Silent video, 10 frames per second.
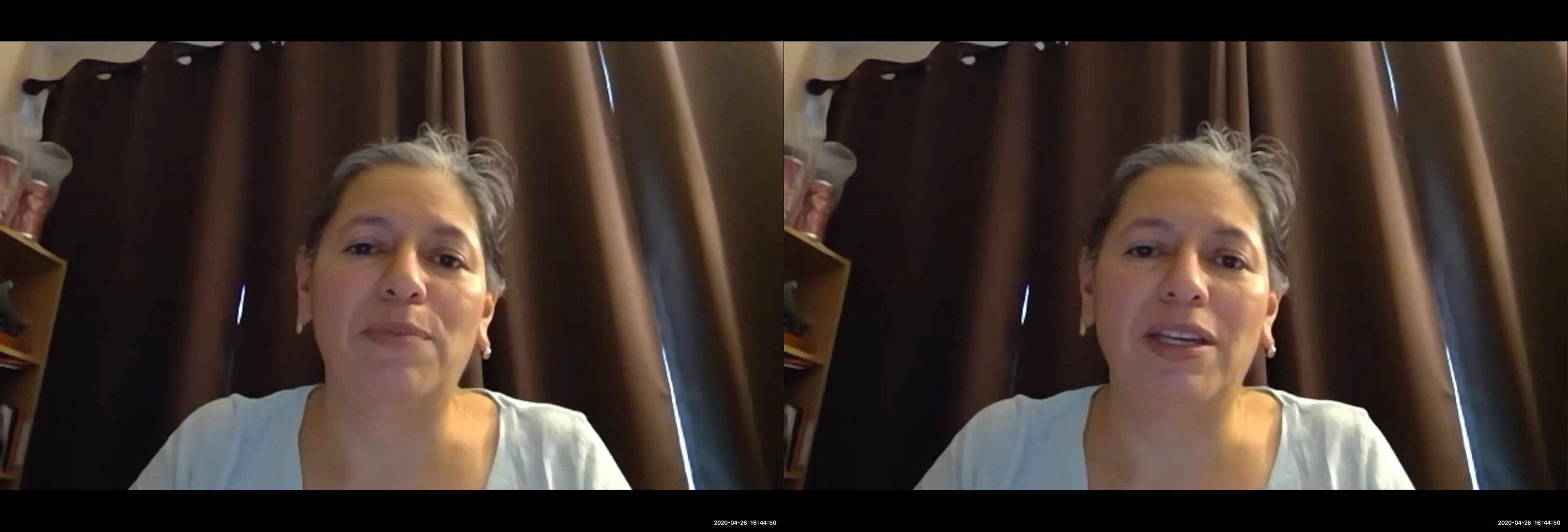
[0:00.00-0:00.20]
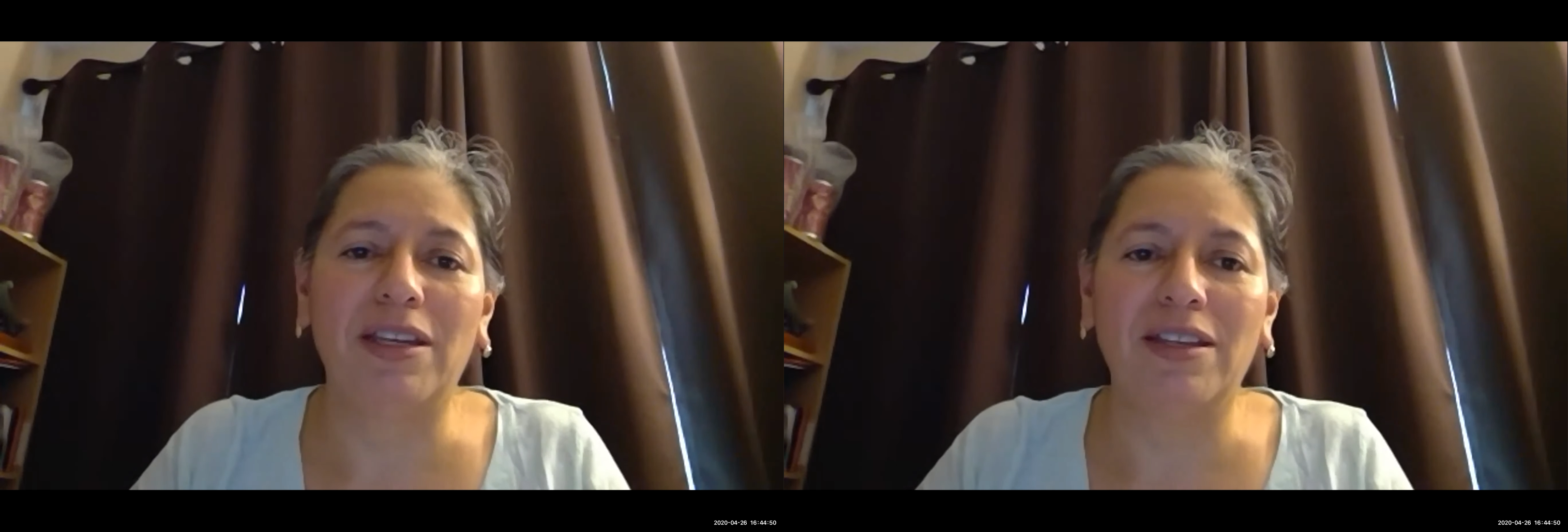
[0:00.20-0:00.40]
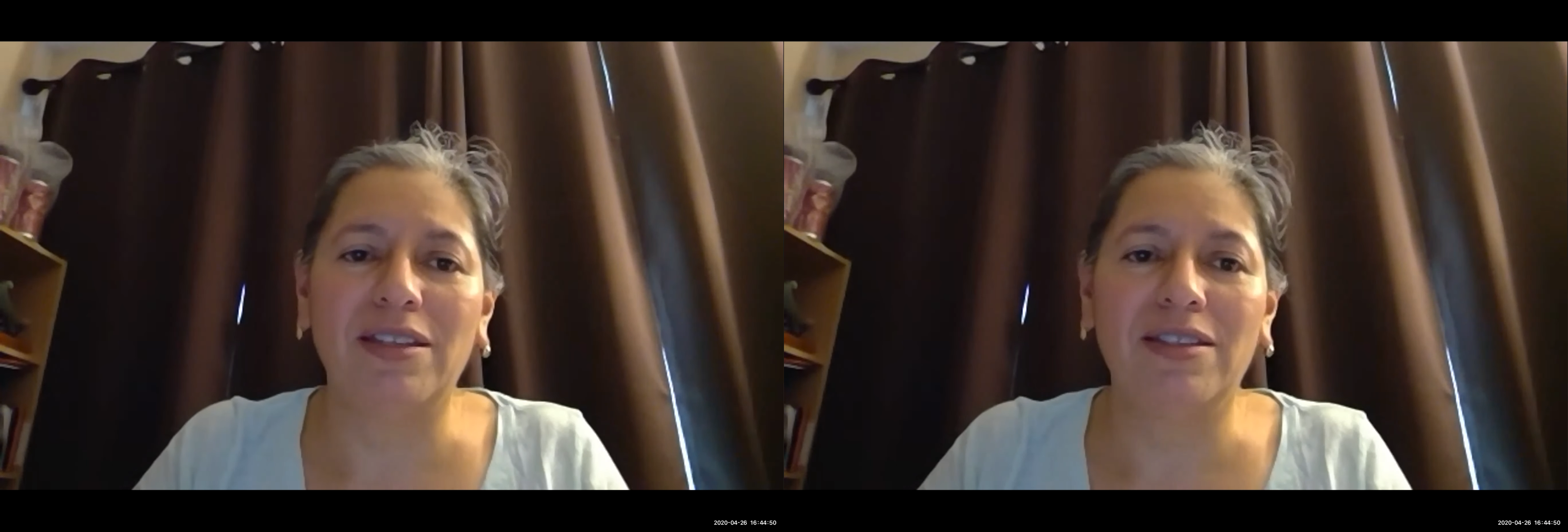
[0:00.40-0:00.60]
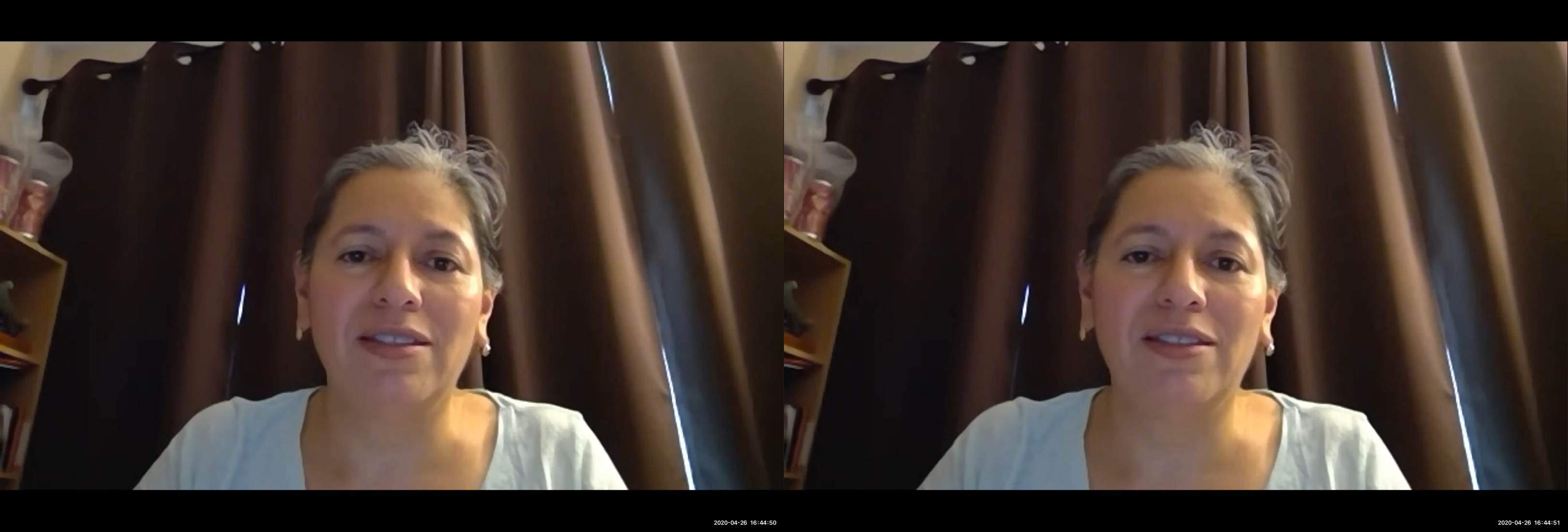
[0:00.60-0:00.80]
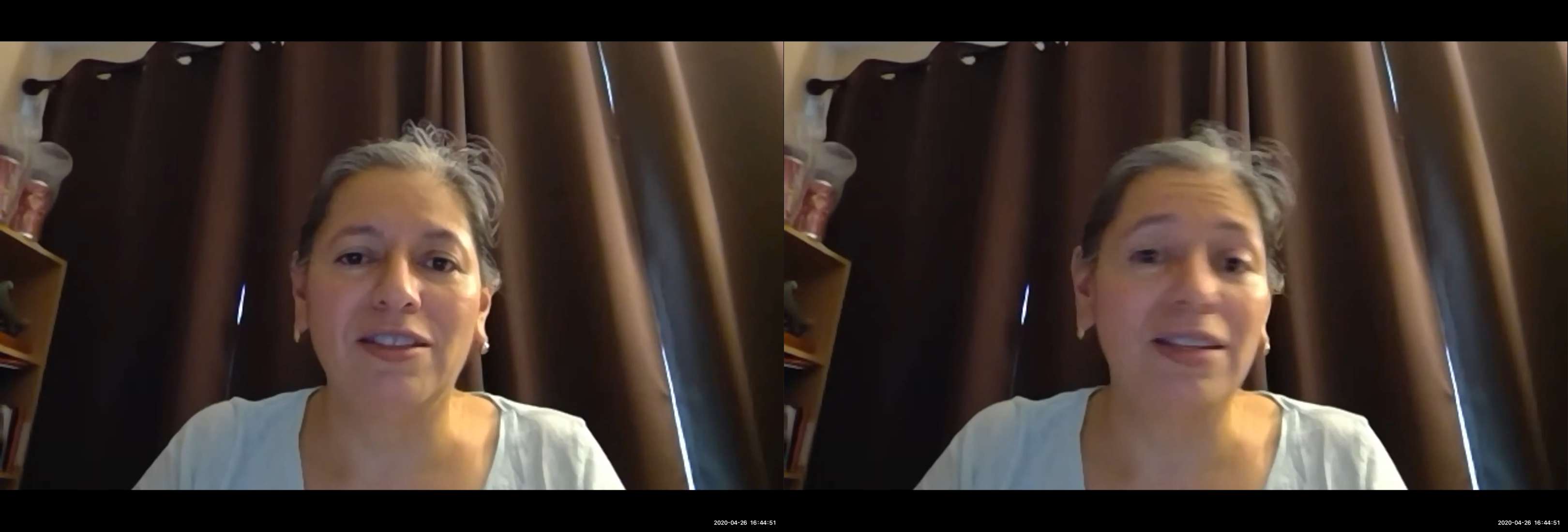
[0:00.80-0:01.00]

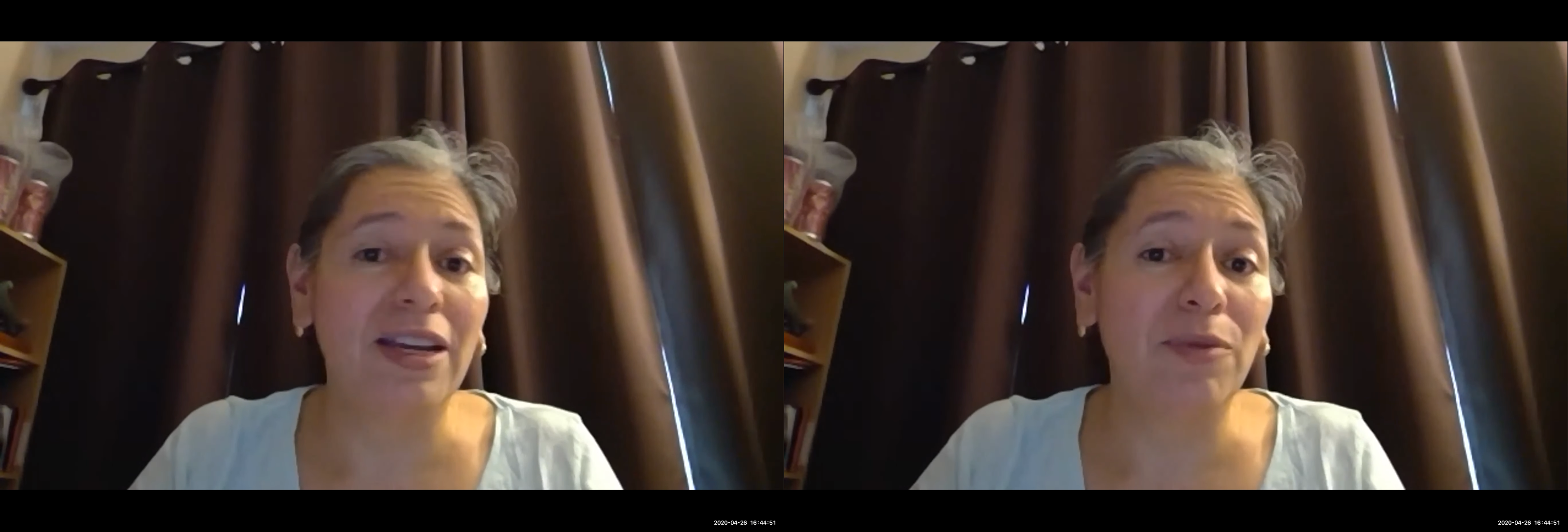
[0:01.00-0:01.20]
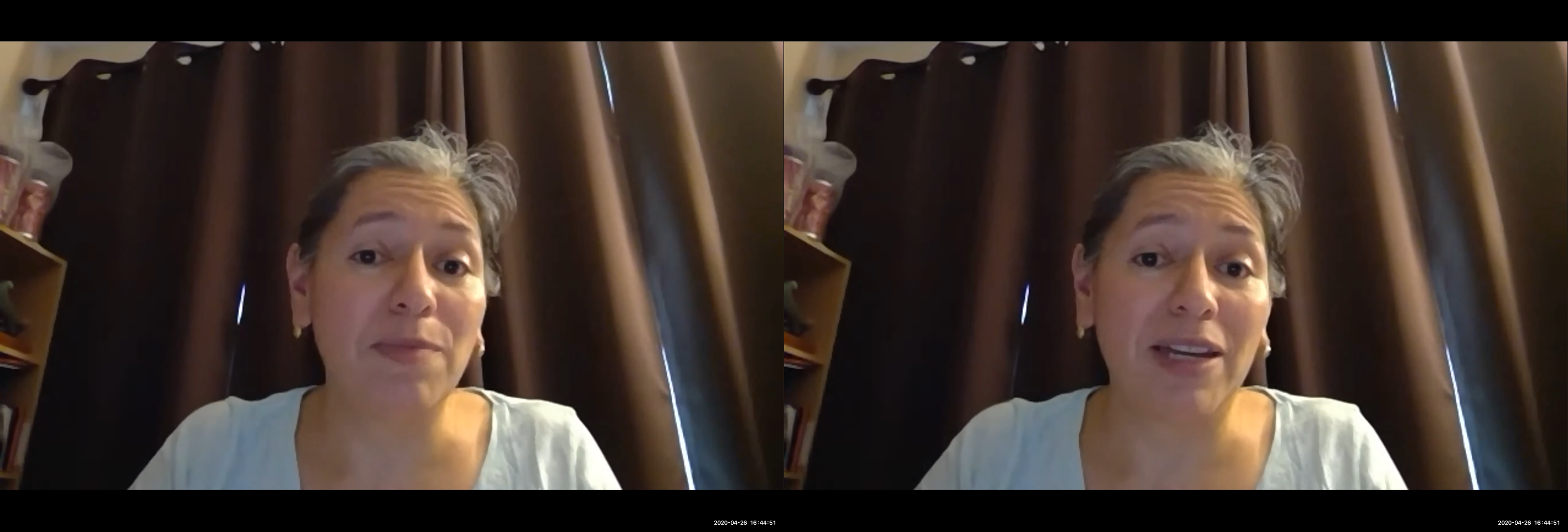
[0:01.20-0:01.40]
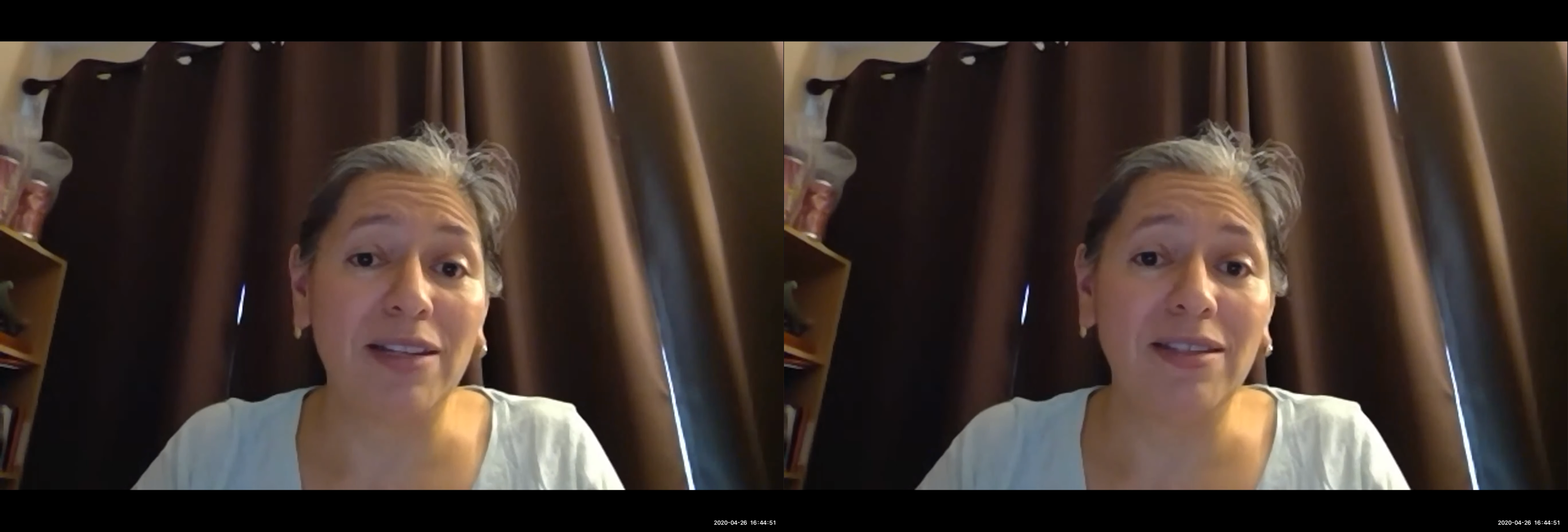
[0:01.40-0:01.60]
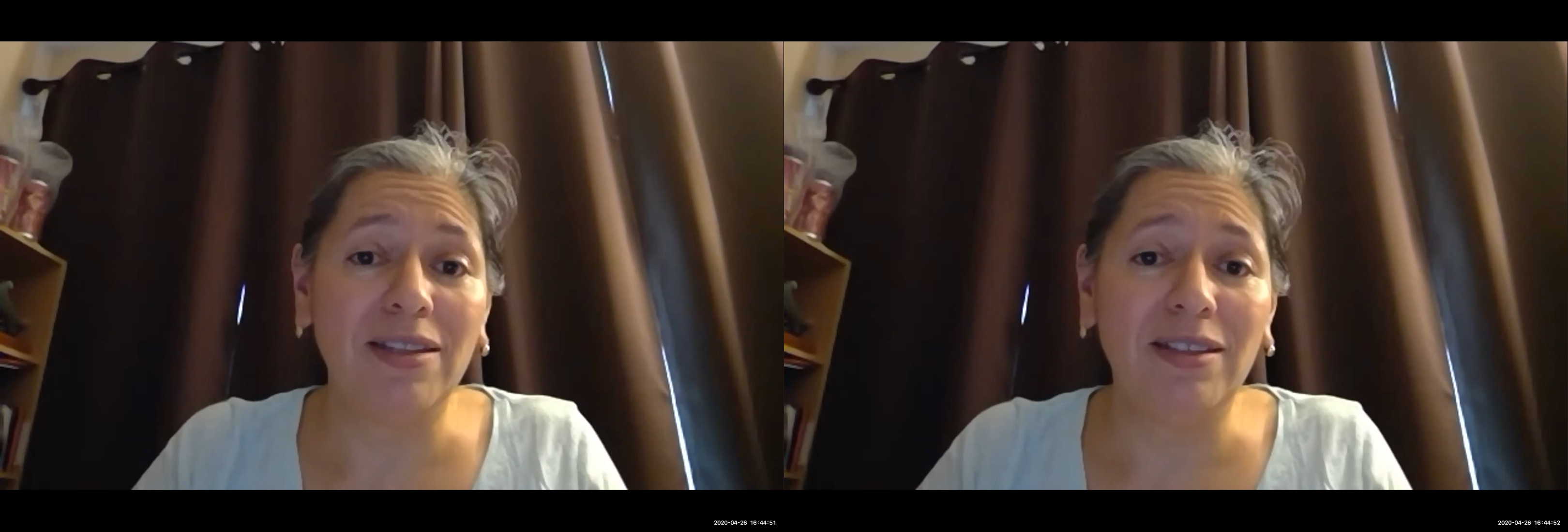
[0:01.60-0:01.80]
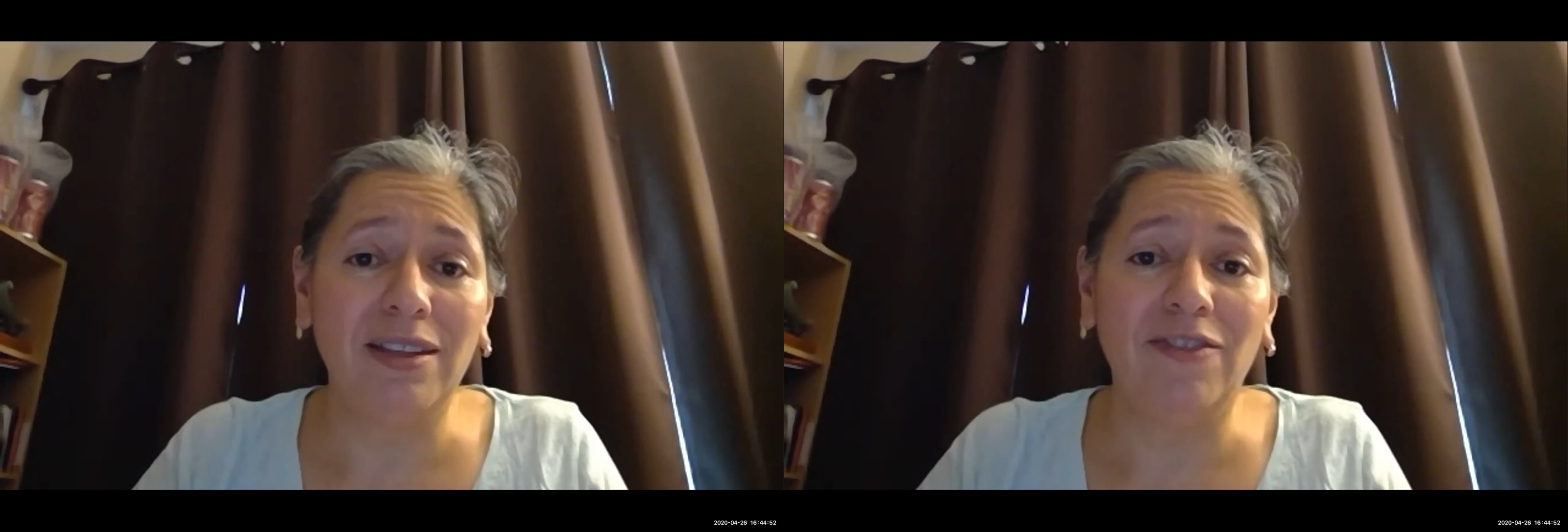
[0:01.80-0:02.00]
because just like with medicine,